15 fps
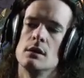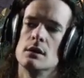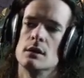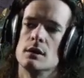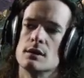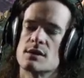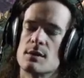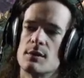
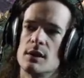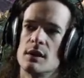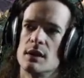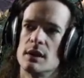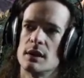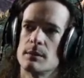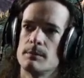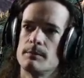Something
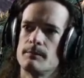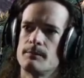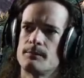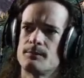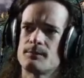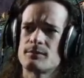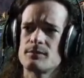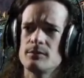like
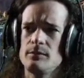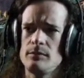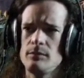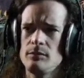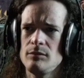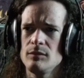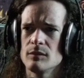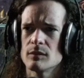
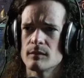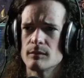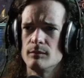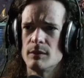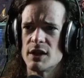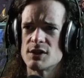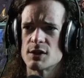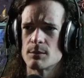
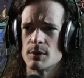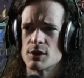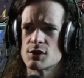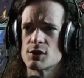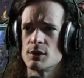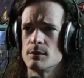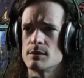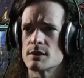magic
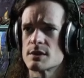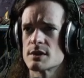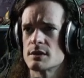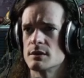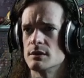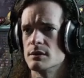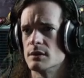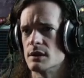mushrooms,
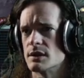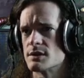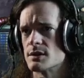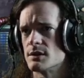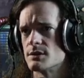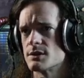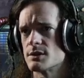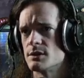that's
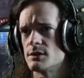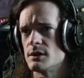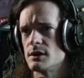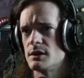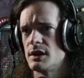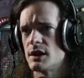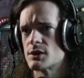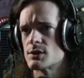also a
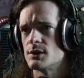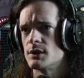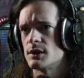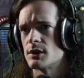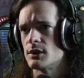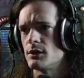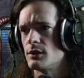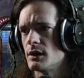naturally
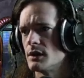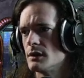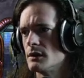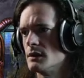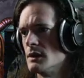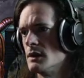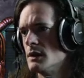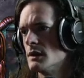occurring
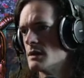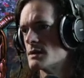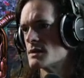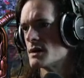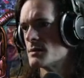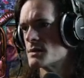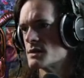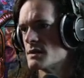
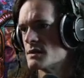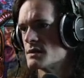substance